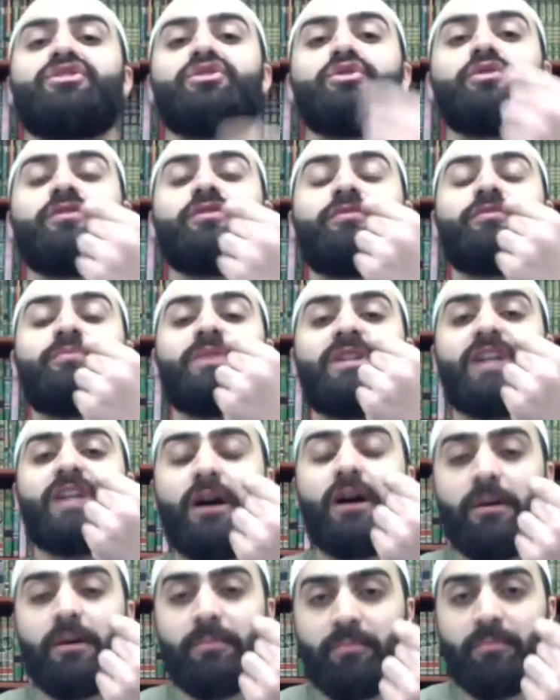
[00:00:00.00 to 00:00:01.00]
you've
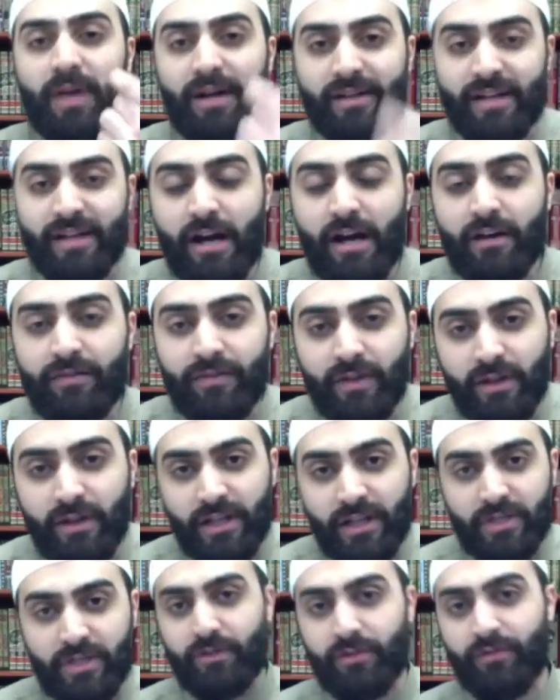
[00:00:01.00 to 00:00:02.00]
become a kafir
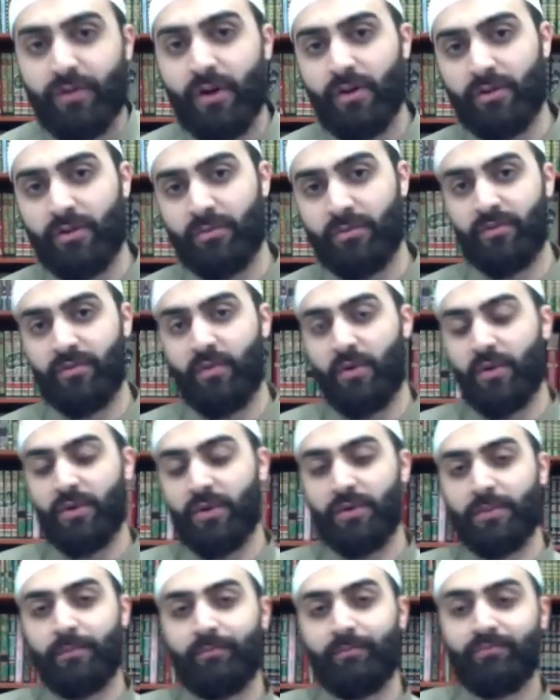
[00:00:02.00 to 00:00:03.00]
like your father before you.
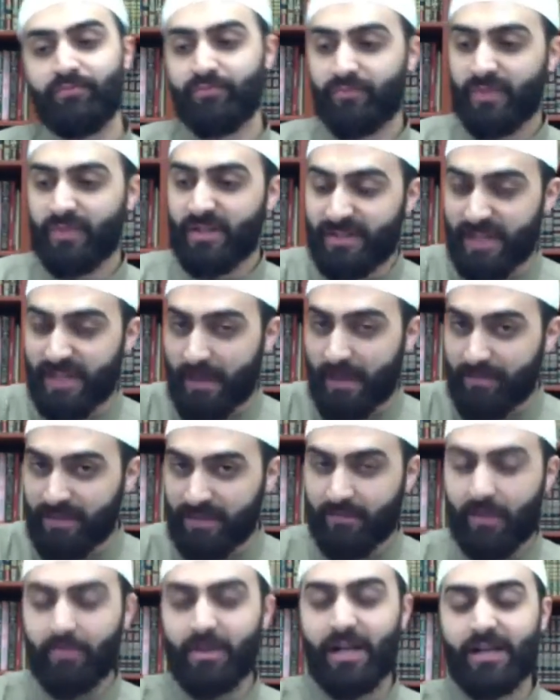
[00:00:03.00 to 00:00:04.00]
He stabs
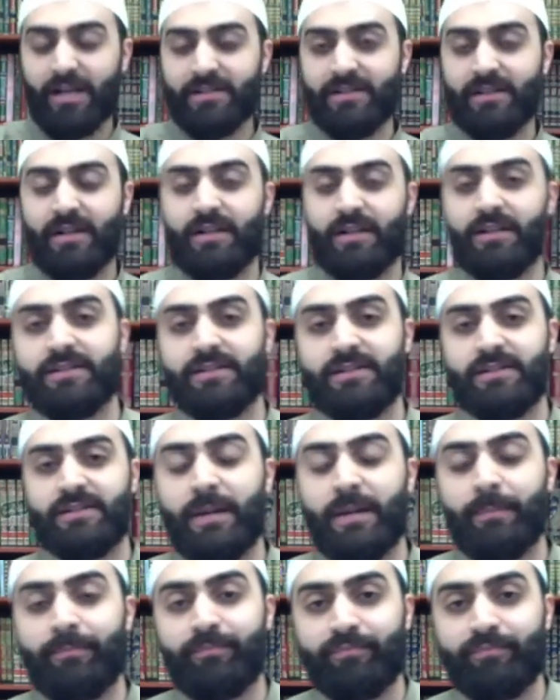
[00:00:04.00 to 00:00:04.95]
Imam al-Hasan alayhi salam.